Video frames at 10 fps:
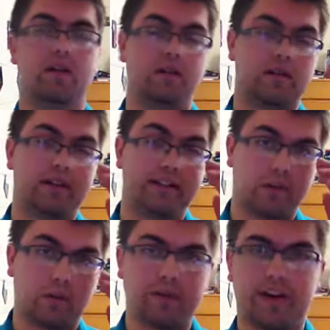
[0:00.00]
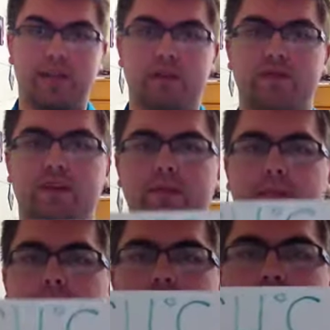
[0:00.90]
well, in the northern hemisphere.
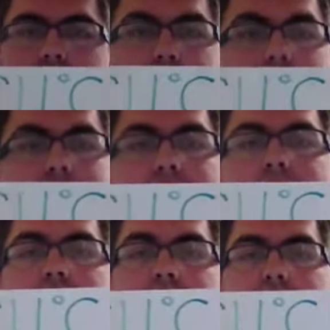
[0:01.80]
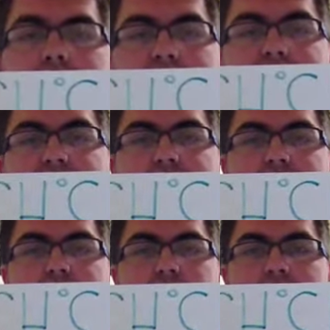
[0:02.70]
It is also
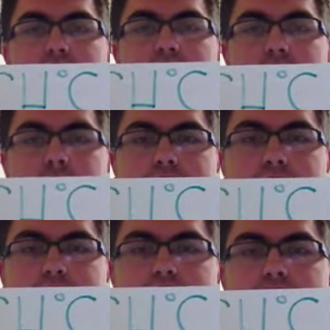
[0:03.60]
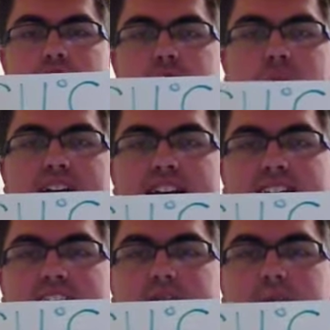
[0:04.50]
85 degrees,
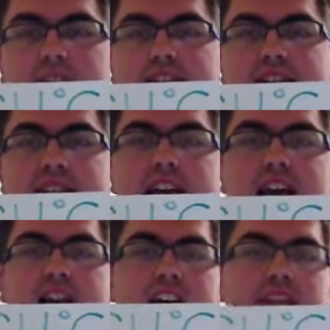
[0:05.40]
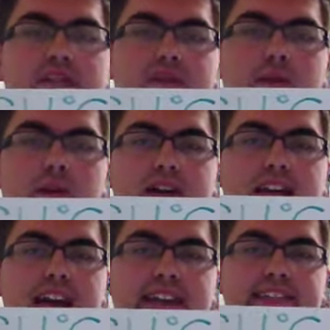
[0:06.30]
28 minutes, and
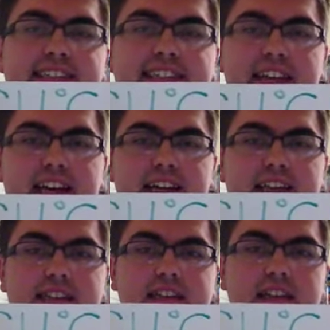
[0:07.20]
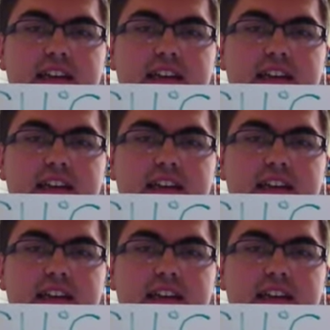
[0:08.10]
48 seconds